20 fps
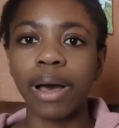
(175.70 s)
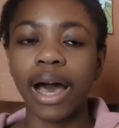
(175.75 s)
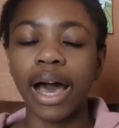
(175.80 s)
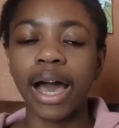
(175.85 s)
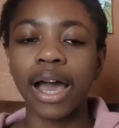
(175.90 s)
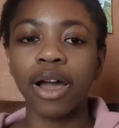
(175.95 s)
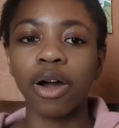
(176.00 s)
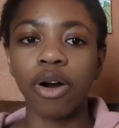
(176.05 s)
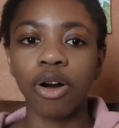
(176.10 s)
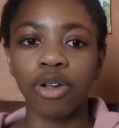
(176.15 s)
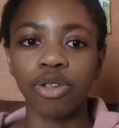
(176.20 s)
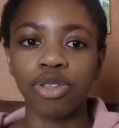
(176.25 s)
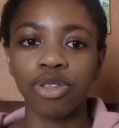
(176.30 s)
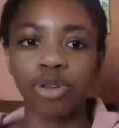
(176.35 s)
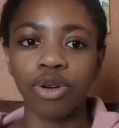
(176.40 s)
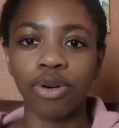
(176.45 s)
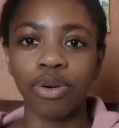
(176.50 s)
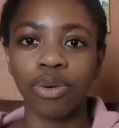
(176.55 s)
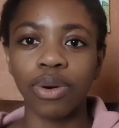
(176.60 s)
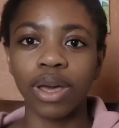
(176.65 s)
I
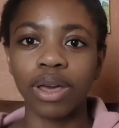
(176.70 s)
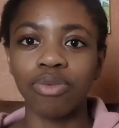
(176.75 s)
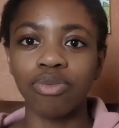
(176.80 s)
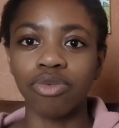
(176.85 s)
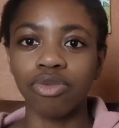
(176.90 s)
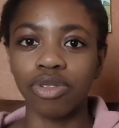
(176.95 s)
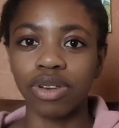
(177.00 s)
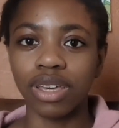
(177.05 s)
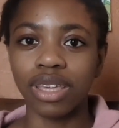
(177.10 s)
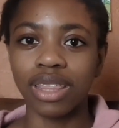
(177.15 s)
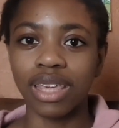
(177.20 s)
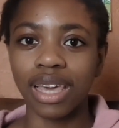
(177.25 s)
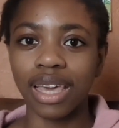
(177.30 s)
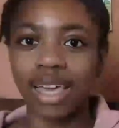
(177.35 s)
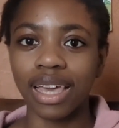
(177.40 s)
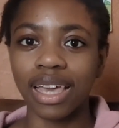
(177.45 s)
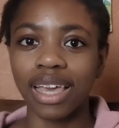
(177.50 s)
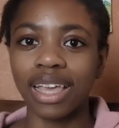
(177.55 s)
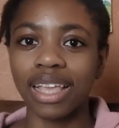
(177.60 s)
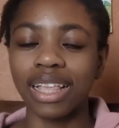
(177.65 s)
also am
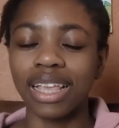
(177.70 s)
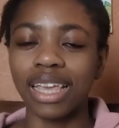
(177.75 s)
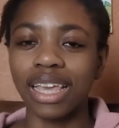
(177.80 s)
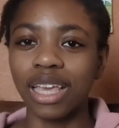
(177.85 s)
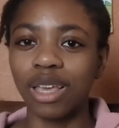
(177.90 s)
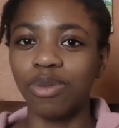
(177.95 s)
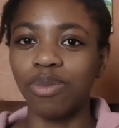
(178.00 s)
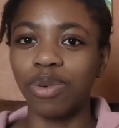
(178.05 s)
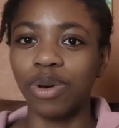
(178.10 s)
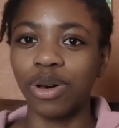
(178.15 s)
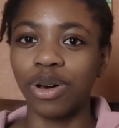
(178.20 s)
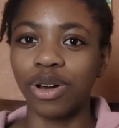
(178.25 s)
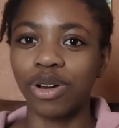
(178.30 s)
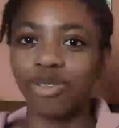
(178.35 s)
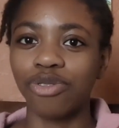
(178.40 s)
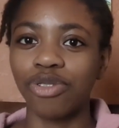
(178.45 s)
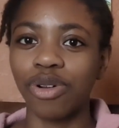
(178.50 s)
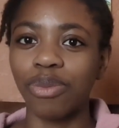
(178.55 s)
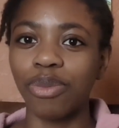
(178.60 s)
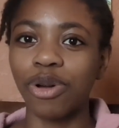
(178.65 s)
reading an ebook
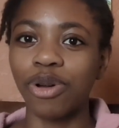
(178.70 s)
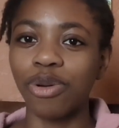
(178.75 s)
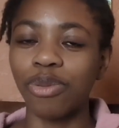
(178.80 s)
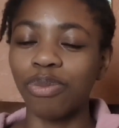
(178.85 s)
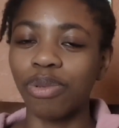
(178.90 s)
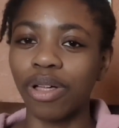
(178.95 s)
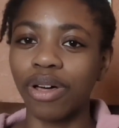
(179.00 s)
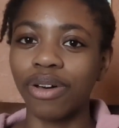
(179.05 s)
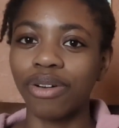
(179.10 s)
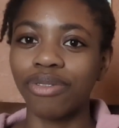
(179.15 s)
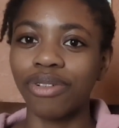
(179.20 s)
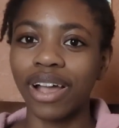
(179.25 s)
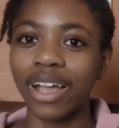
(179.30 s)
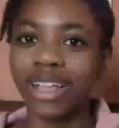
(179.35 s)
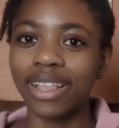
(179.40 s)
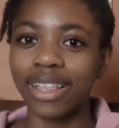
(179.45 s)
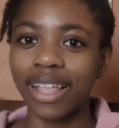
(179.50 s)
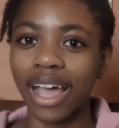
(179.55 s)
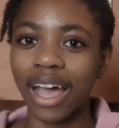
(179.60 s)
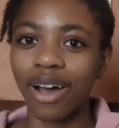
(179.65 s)
from Hoopla right
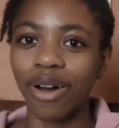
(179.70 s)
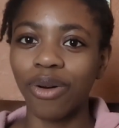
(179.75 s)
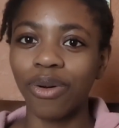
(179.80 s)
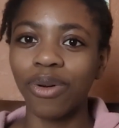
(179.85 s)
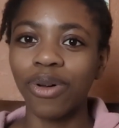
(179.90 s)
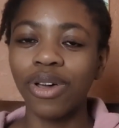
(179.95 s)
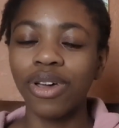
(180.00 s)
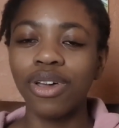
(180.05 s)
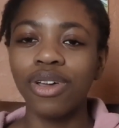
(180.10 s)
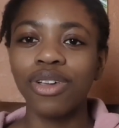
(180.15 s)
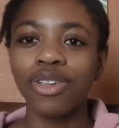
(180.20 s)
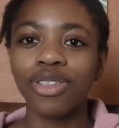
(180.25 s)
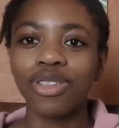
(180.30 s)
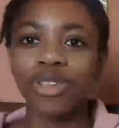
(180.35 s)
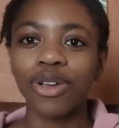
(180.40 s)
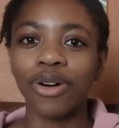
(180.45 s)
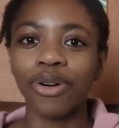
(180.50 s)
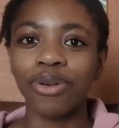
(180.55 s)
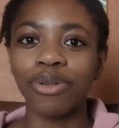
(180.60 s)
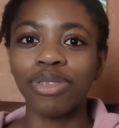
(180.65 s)
now,
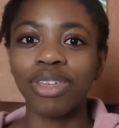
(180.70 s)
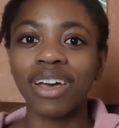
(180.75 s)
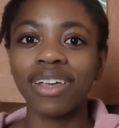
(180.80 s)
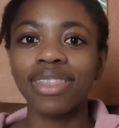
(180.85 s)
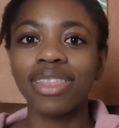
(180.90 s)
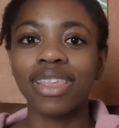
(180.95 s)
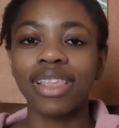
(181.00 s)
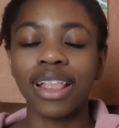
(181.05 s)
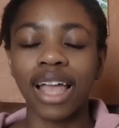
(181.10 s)
so that's